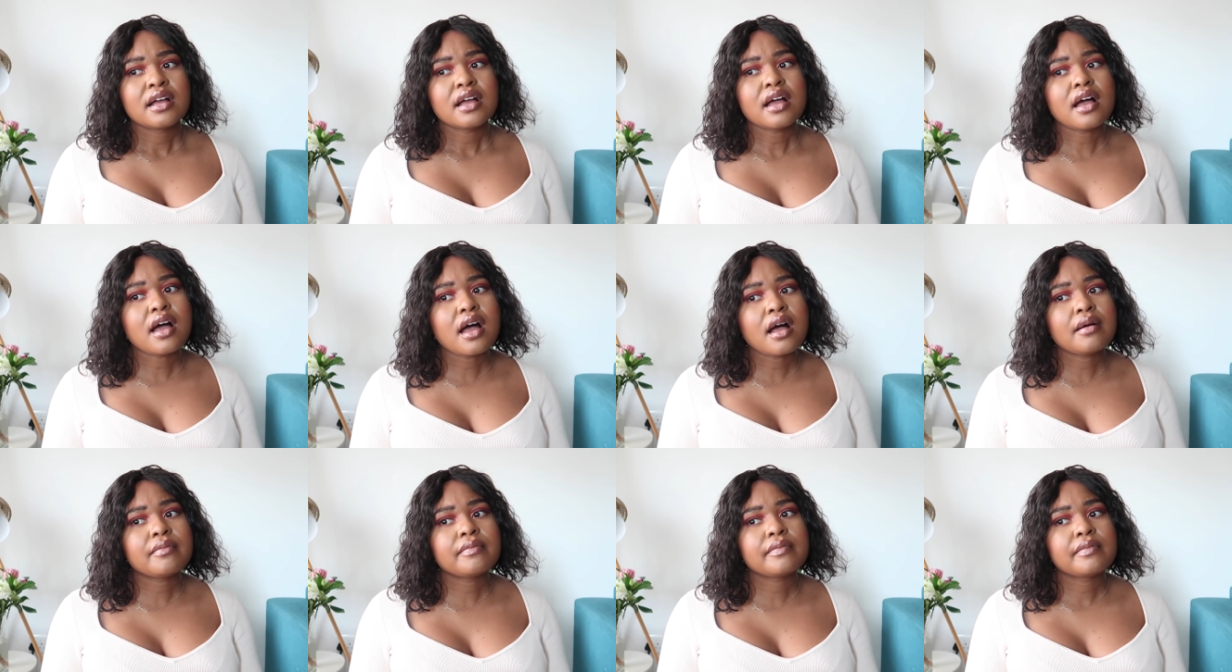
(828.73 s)

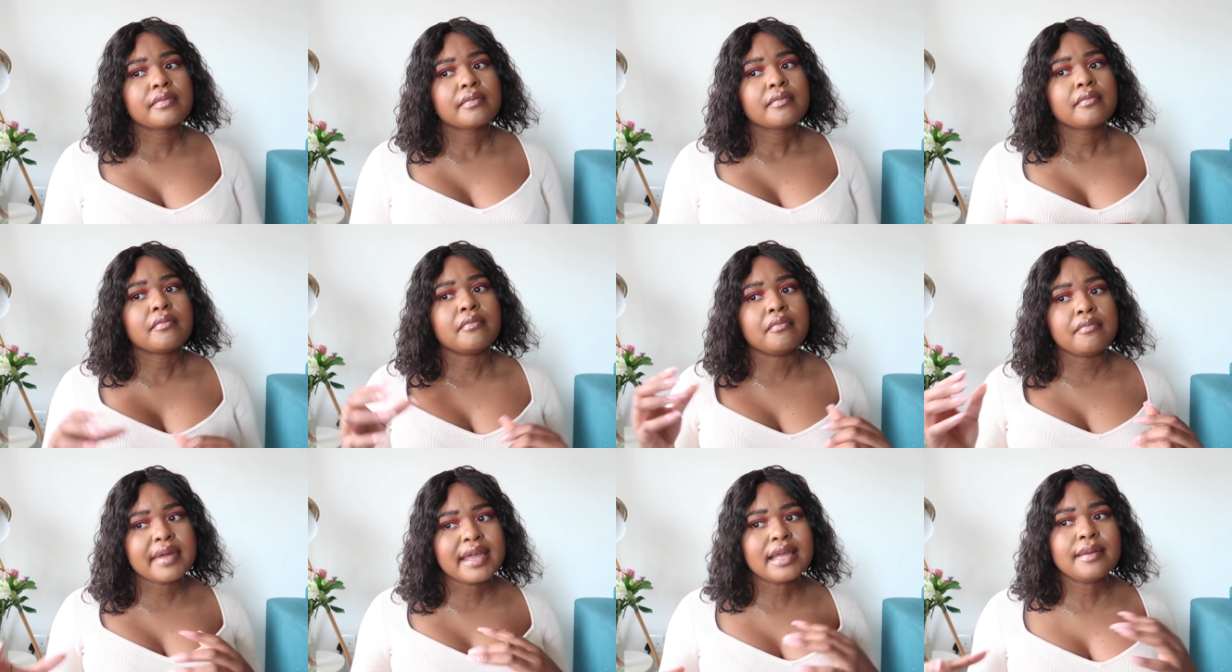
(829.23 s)
Um,
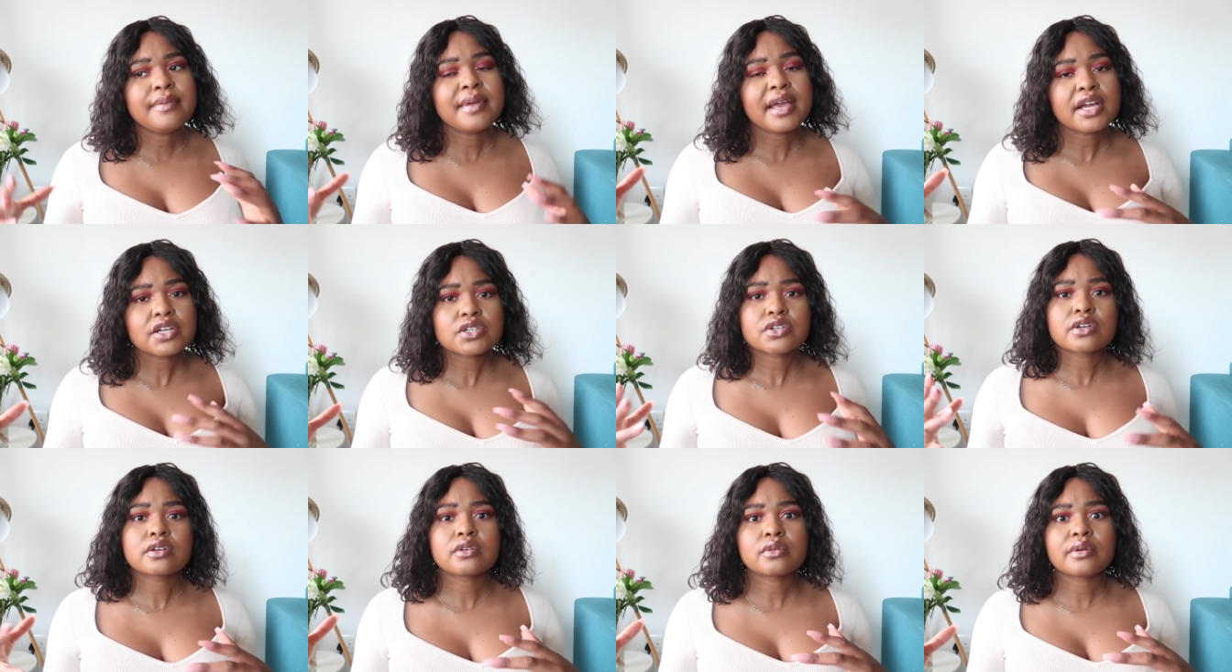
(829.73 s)
maybe I
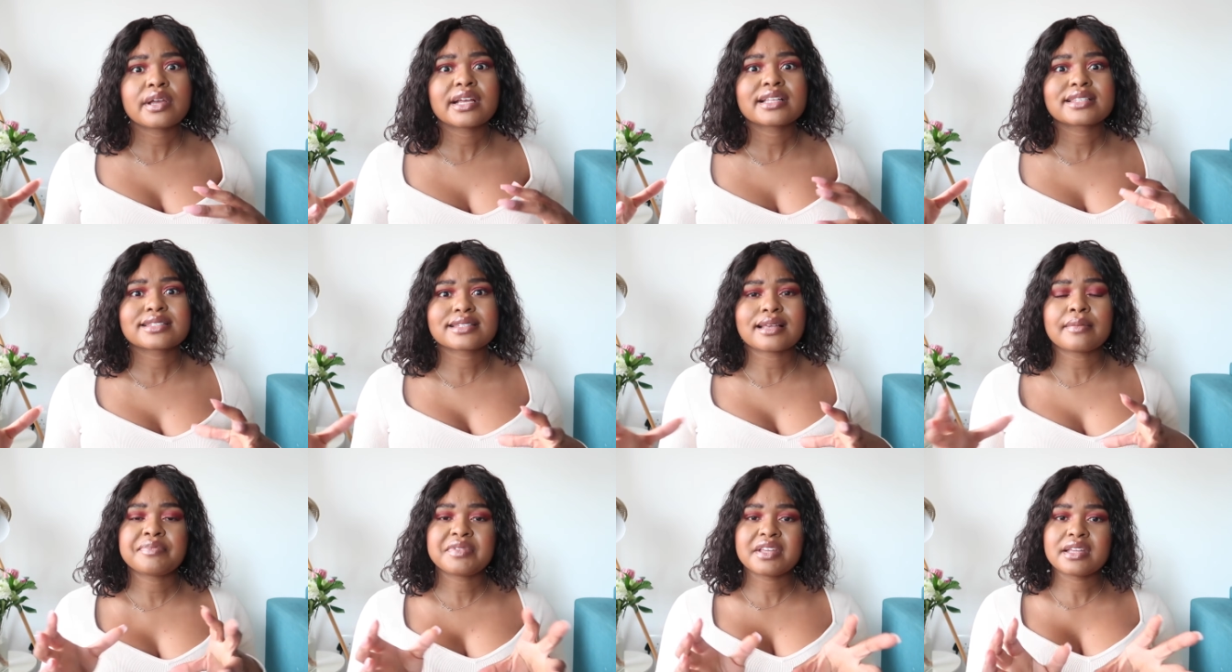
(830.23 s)
should look at
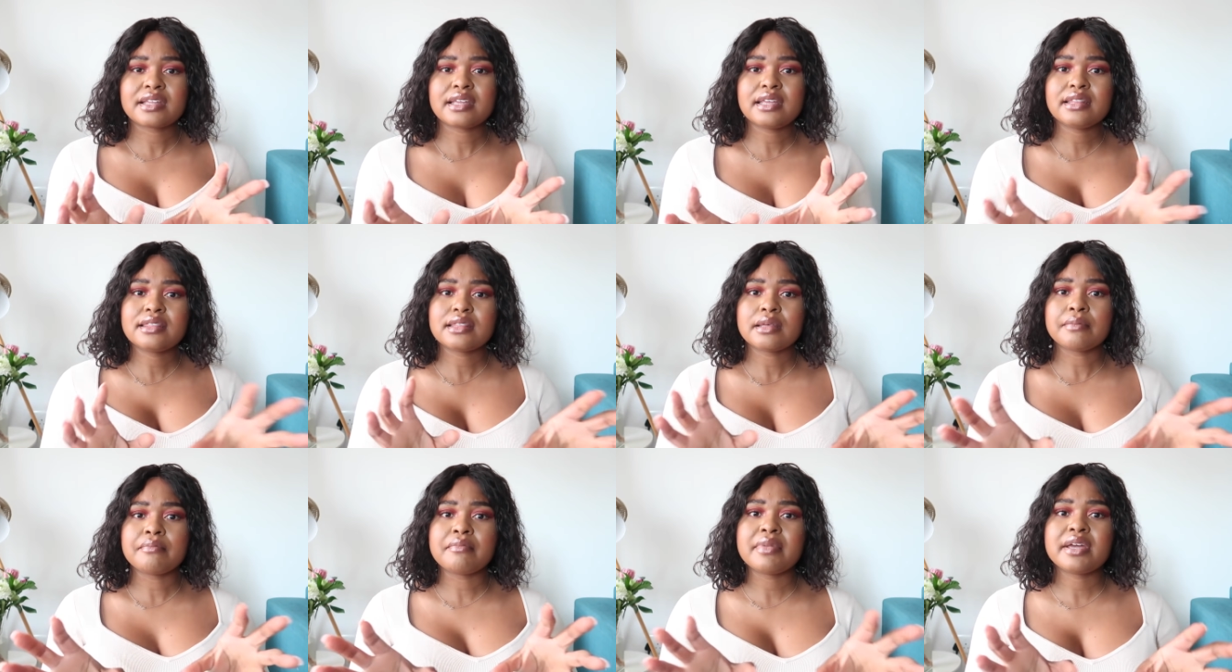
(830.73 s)
something
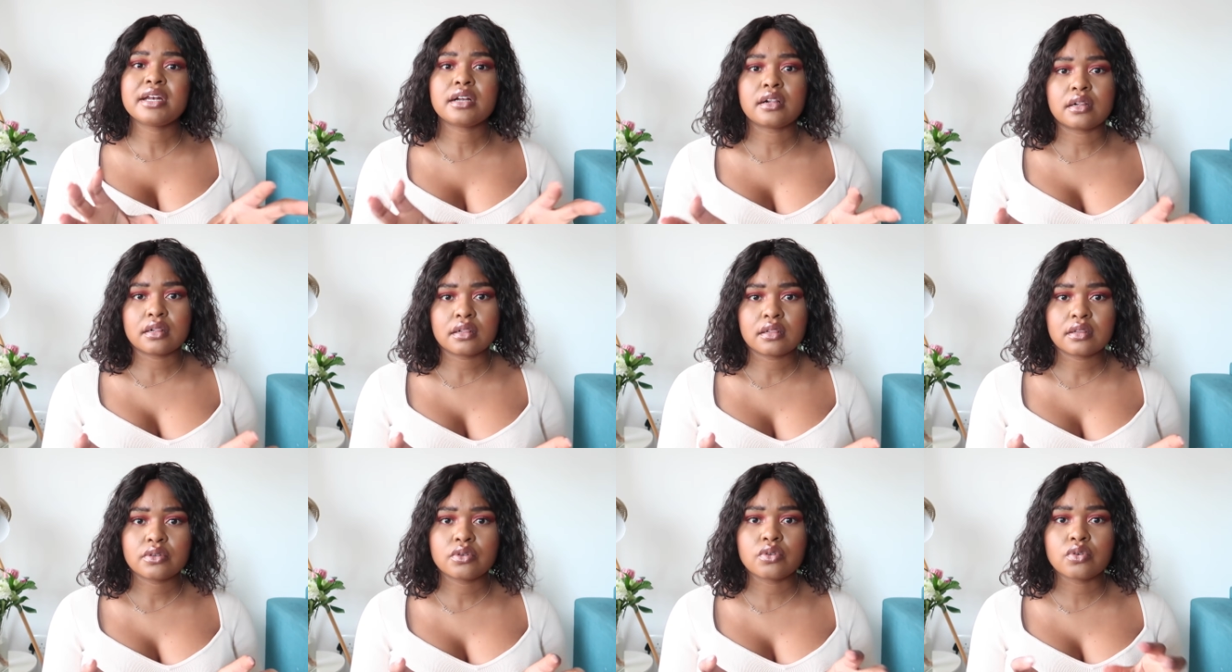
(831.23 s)
in the middle,
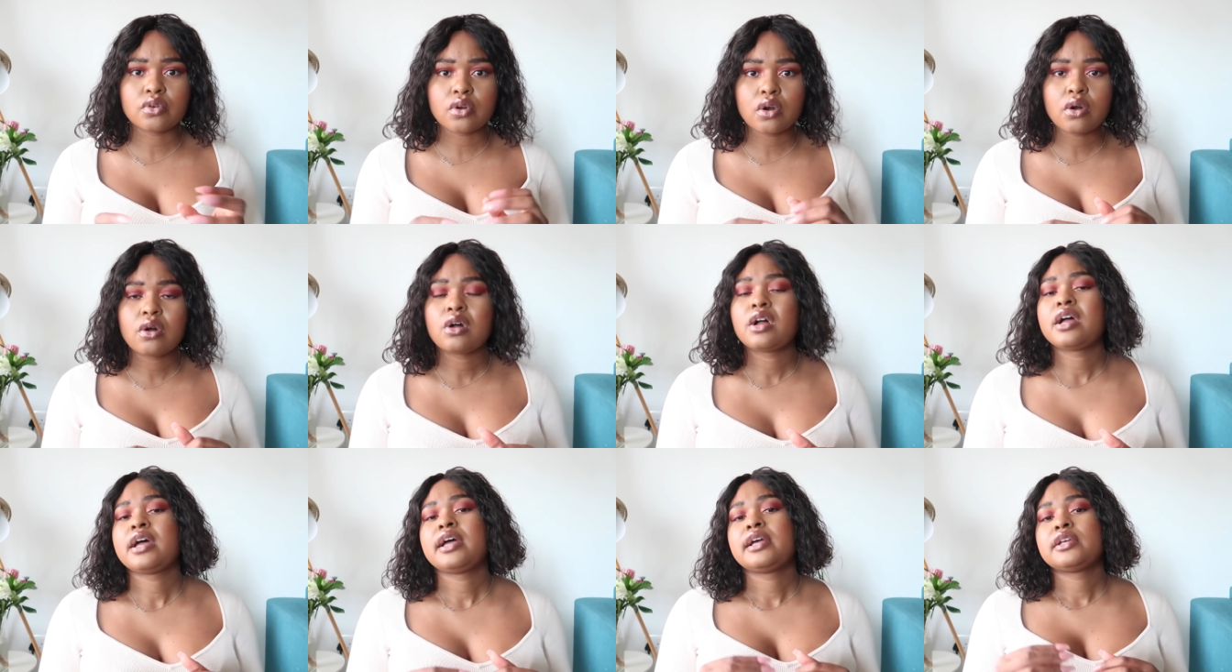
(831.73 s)
you
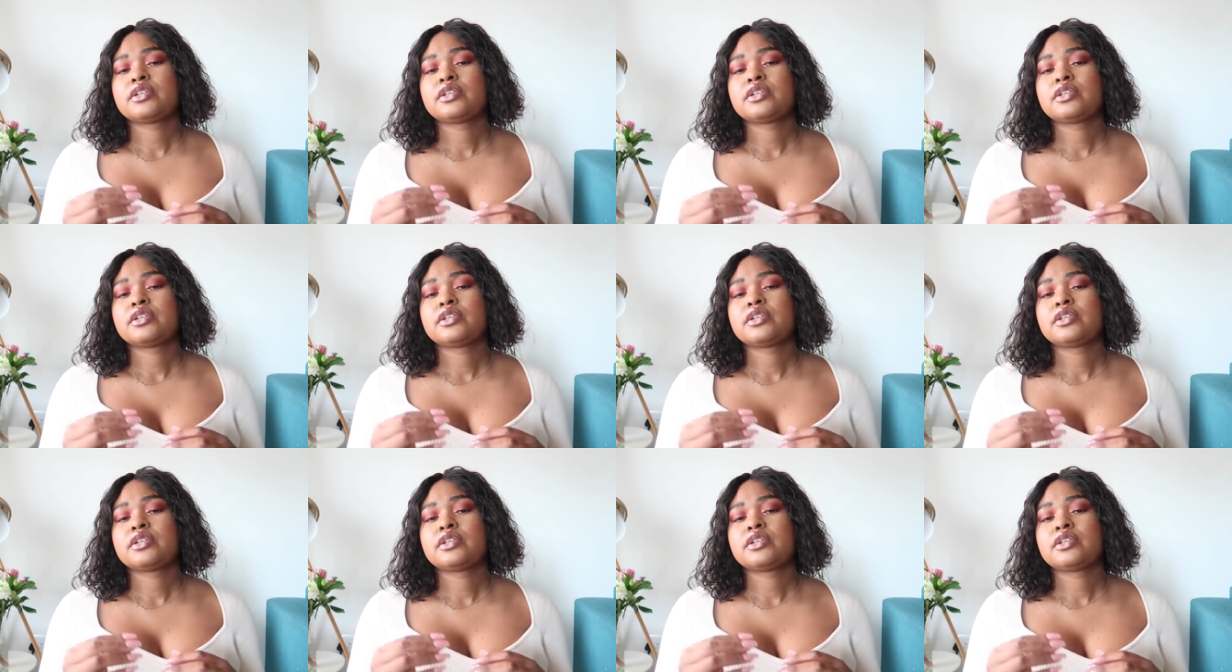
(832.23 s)
know?